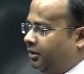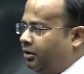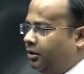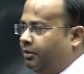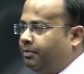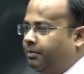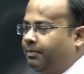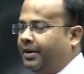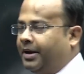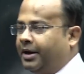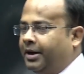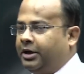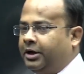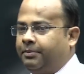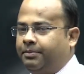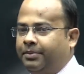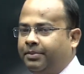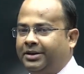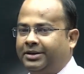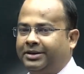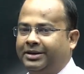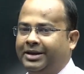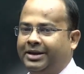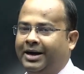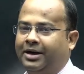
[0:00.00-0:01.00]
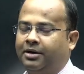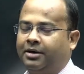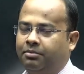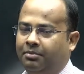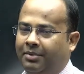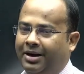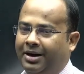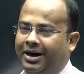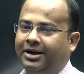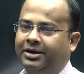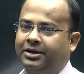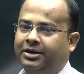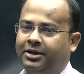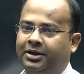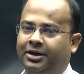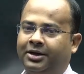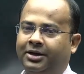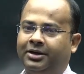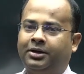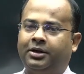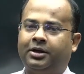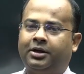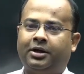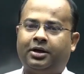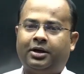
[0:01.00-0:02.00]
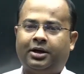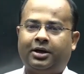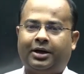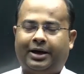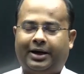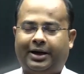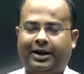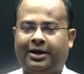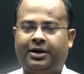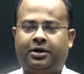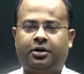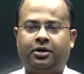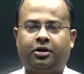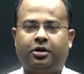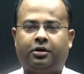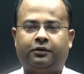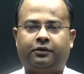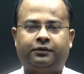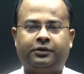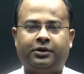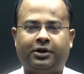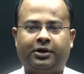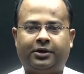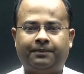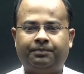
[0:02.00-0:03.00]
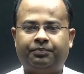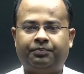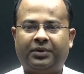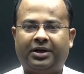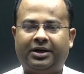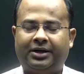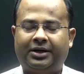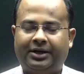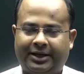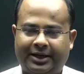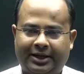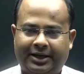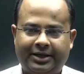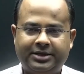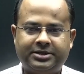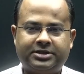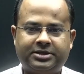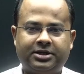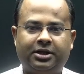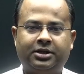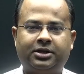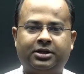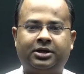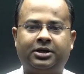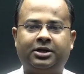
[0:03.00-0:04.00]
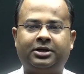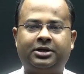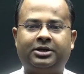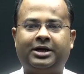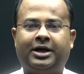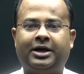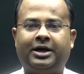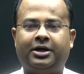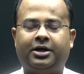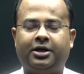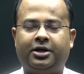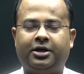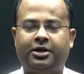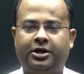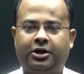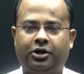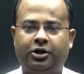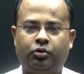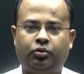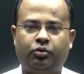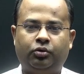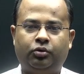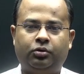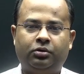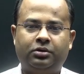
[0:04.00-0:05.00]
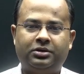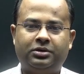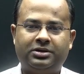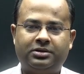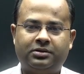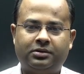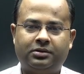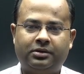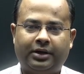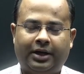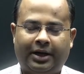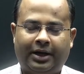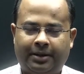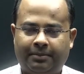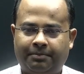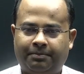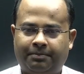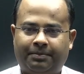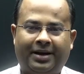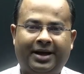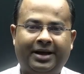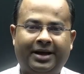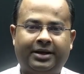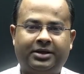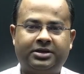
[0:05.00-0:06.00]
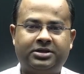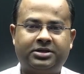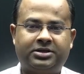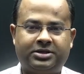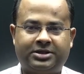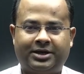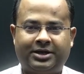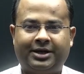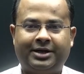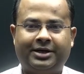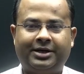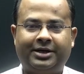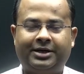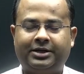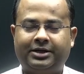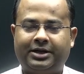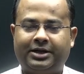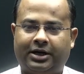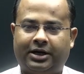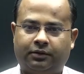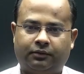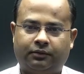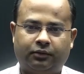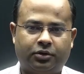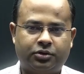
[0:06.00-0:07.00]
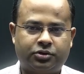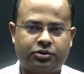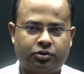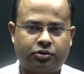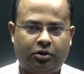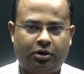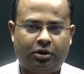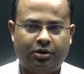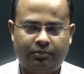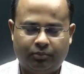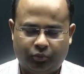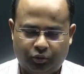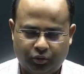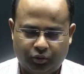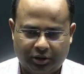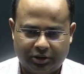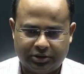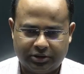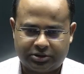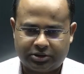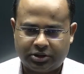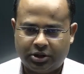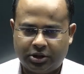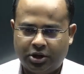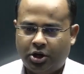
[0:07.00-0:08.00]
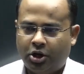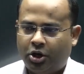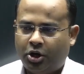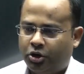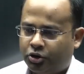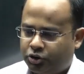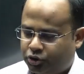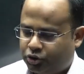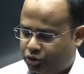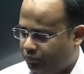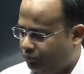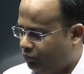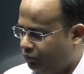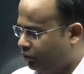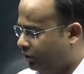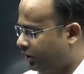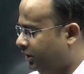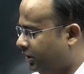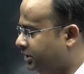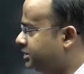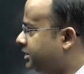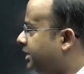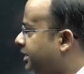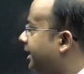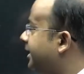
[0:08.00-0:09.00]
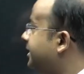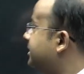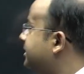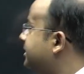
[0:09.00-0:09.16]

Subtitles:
of Panipat, that marked the end of the Delhi Sultanate and a new empire started, that was called Mughals. So Mughals guys,